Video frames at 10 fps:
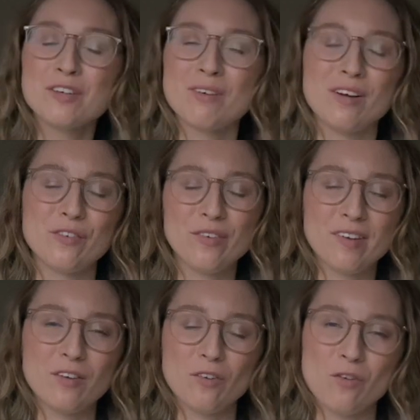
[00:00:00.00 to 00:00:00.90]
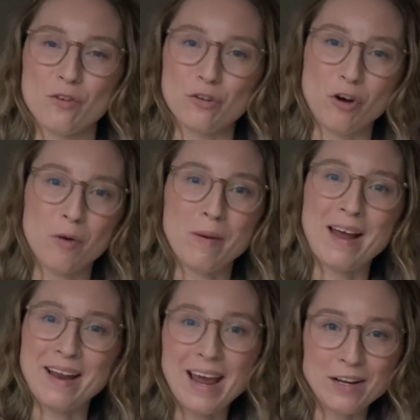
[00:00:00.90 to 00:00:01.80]
around a 6 on the top
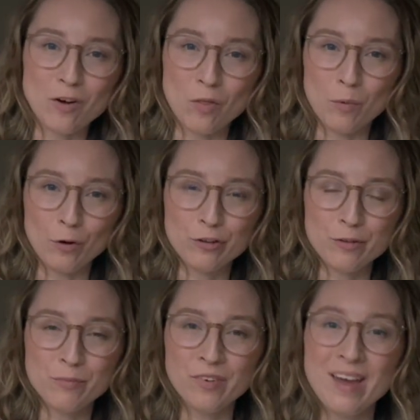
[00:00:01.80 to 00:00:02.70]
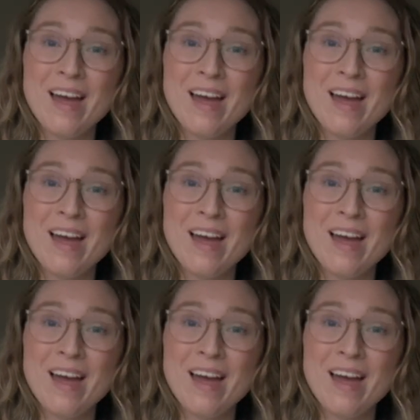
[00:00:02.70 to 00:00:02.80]
and 8 on the bottoms.